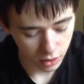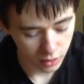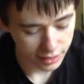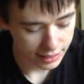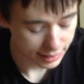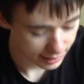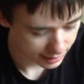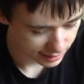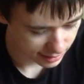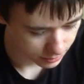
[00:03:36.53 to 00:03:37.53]
there
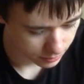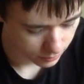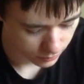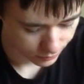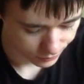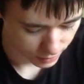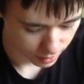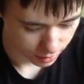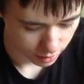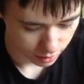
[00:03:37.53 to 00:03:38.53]
is
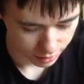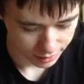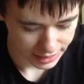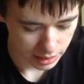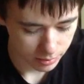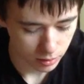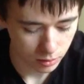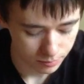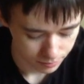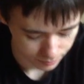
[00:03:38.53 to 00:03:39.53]

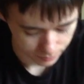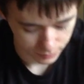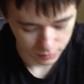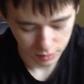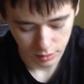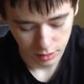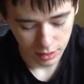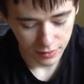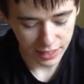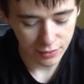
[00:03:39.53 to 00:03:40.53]
cable.
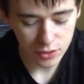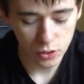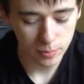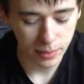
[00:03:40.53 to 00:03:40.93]
They give you 2